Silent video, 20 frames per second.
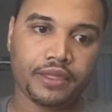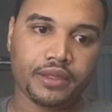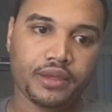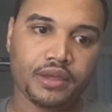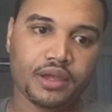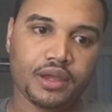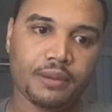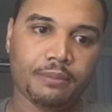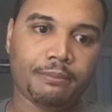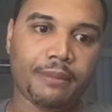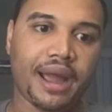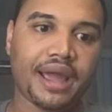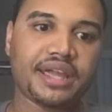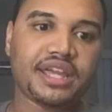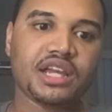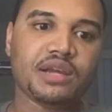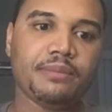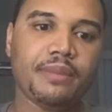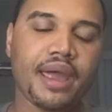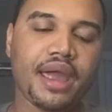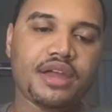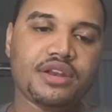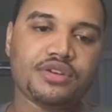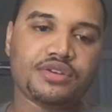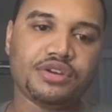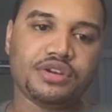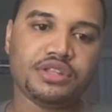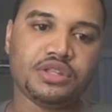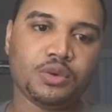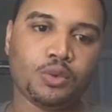My commander
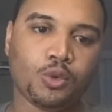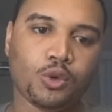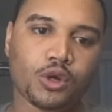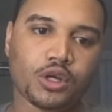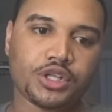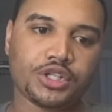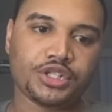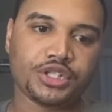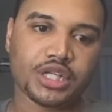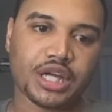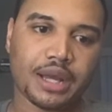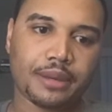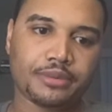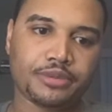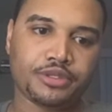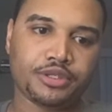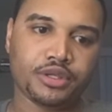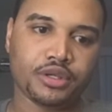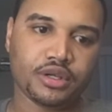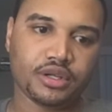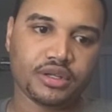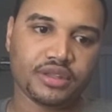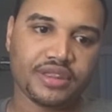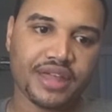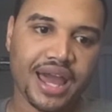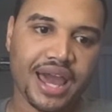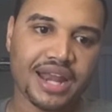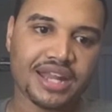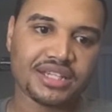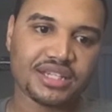in the workshop took
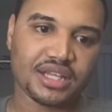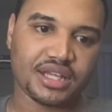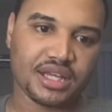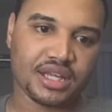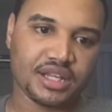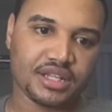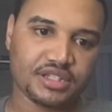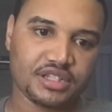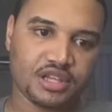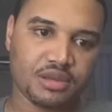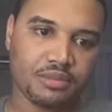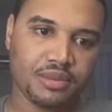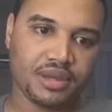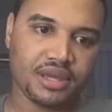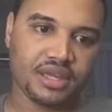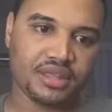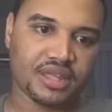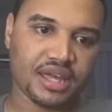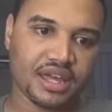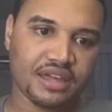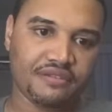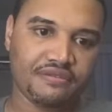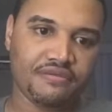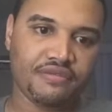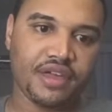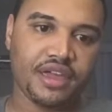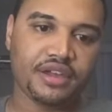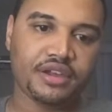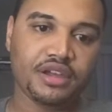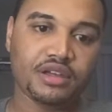that as a hint to mean that if they
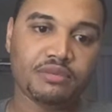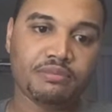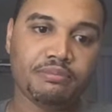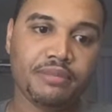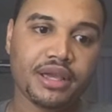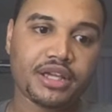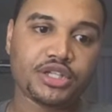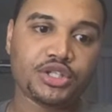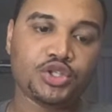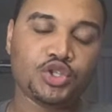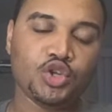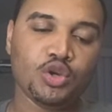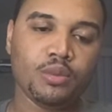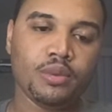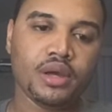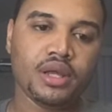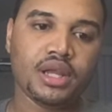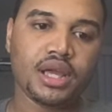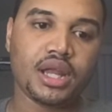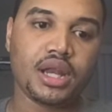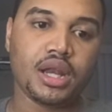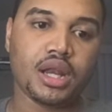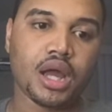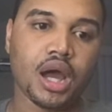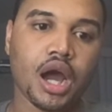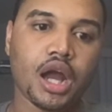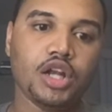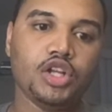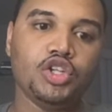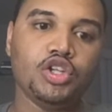could mix human and
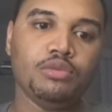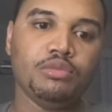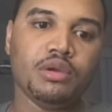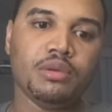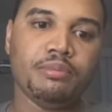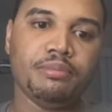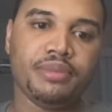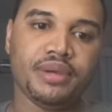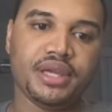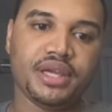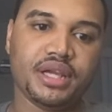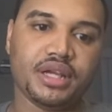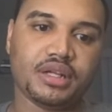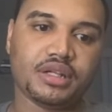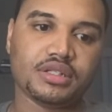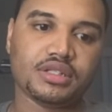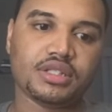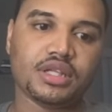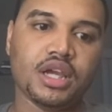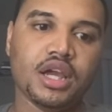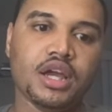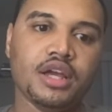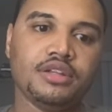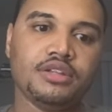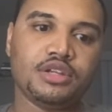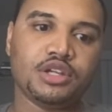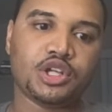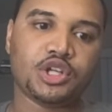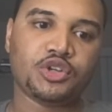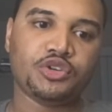non-human beings to
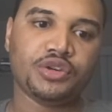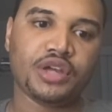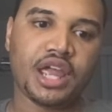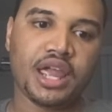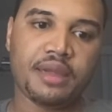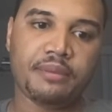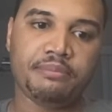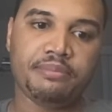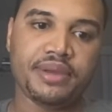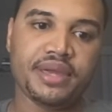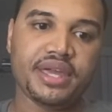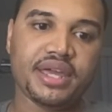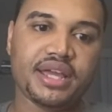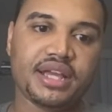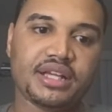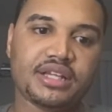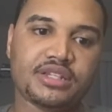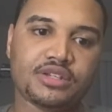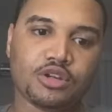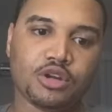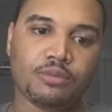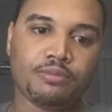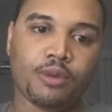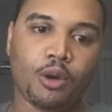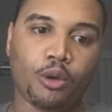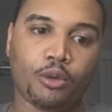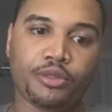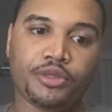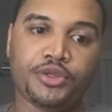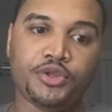create beings that are both
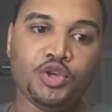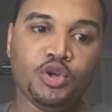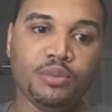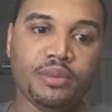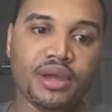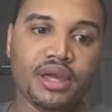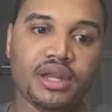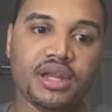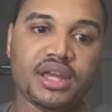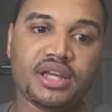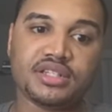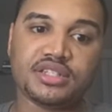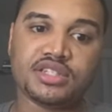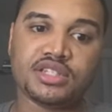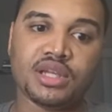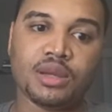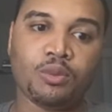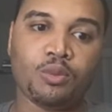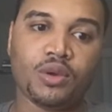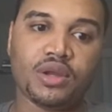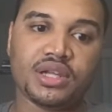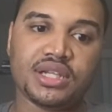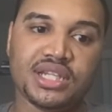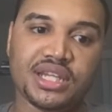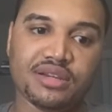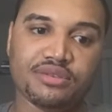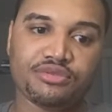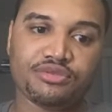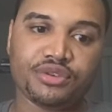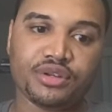human and somewhat
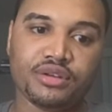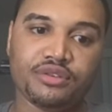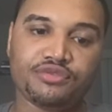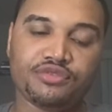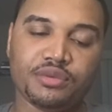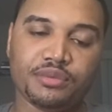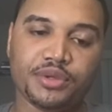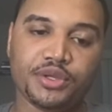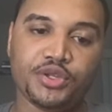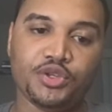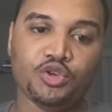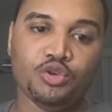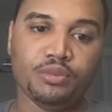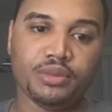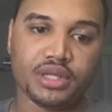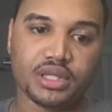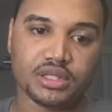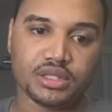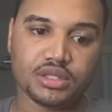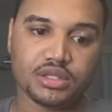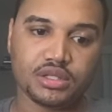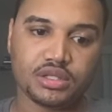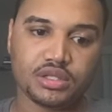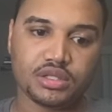different from humans,